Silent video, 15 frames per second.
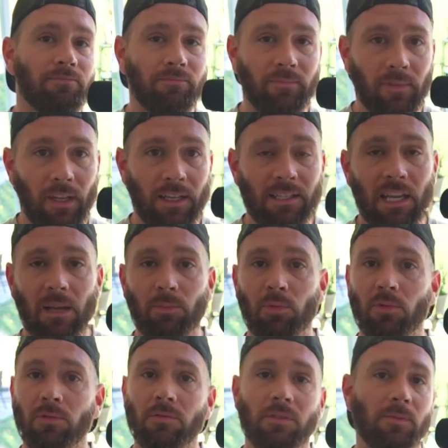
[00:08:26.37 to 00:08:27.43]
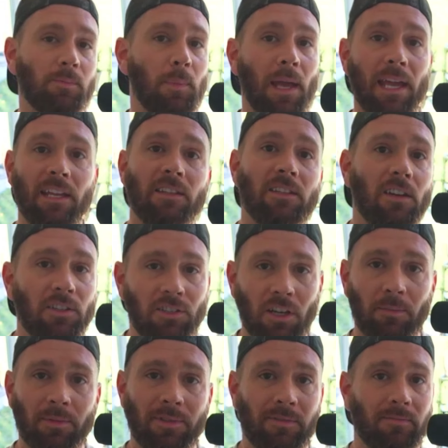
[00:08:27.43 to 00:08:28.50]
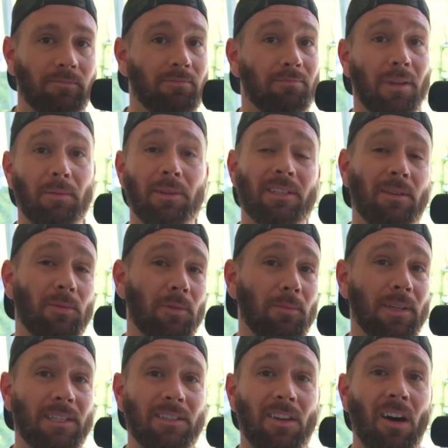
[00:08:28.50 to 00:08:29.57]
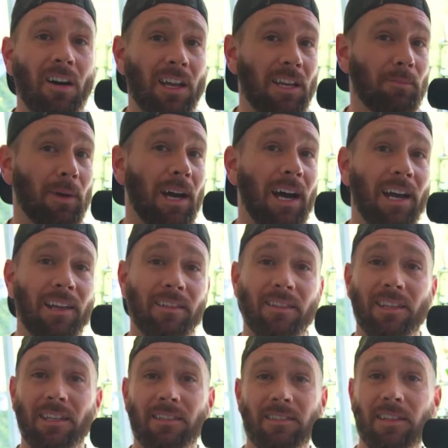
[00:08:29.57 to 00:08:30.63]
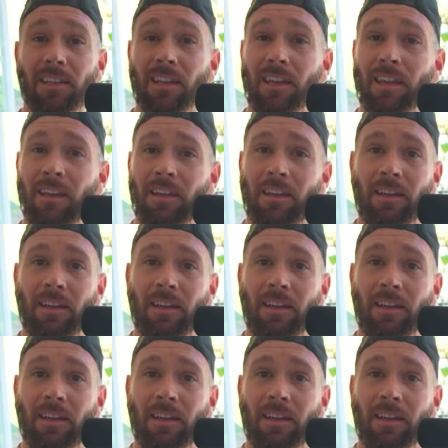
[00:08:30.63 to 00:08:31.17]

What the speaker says: Examples, paint touch-ups. Maybe someone missed caulking behind the sink.